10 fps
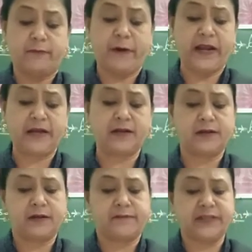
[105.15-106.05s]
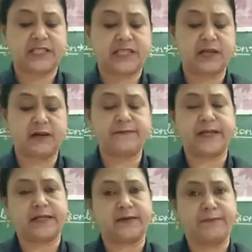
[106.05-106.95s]
wind, which serves
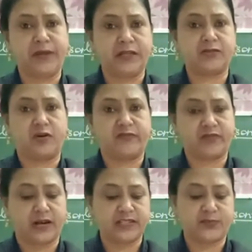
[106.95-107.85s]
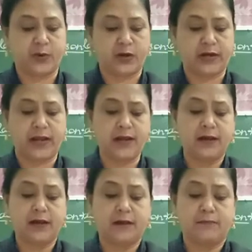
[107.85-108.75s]
as a means of transporting
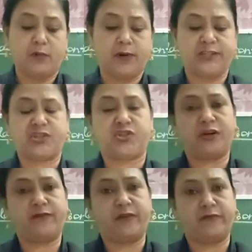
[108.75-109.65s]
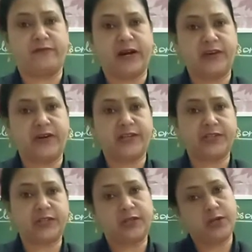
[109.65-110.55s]
moisture from one
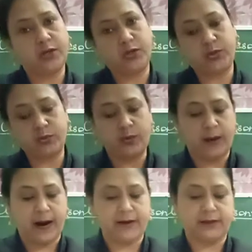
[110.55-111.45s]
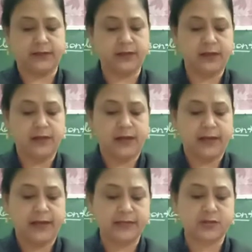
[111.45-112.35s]
region to another,
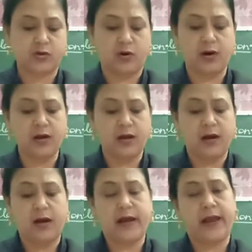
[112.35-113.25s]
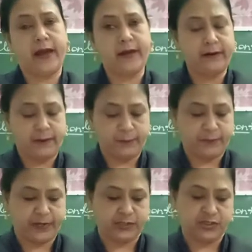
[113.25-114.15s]
is called air
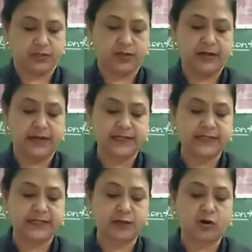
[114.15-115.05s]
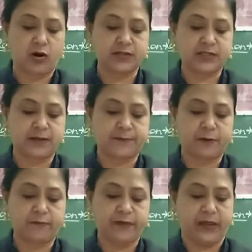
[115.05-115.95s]
pressure. Let's see the concept
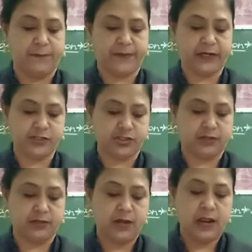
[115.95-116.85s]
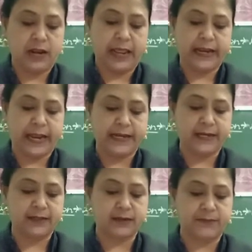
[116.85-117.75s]
of air pressure. Like any
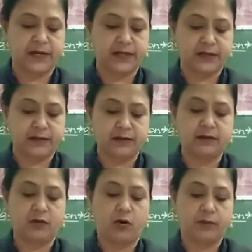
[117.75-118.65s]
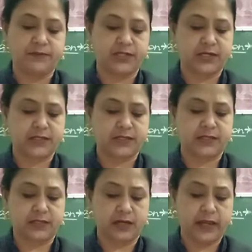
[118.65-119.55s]
other material
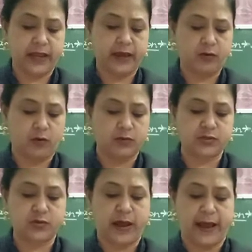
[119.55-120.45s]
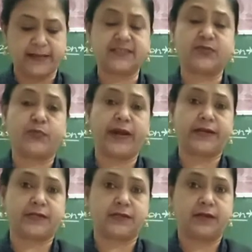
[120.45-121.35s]
object, the air also has
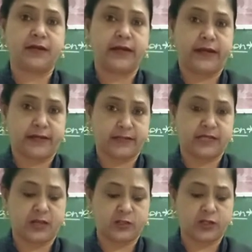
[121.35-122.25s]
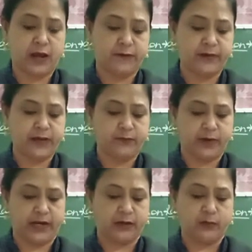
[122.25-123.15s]
weight. It is also having
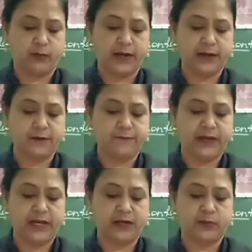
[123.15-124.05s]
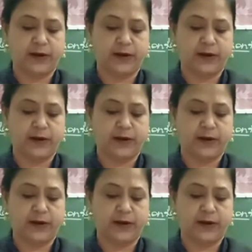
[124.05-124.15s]
weight. One can feel it